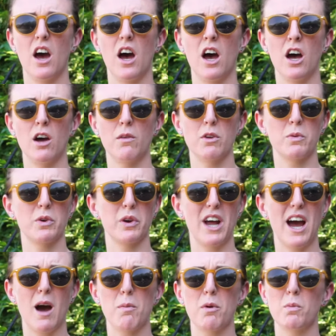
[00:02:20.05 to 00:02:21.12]
that were going
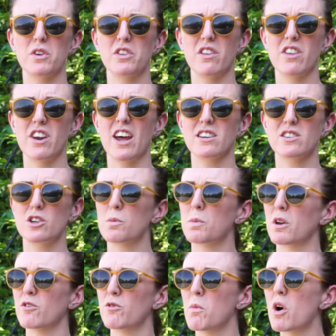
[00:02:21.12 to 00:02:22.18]
to happen within the next
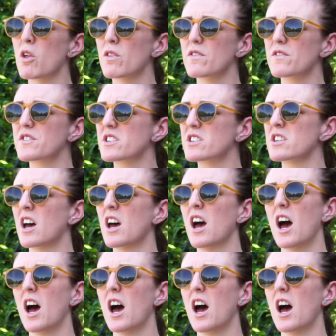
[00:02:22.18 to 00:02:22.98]
couple of months,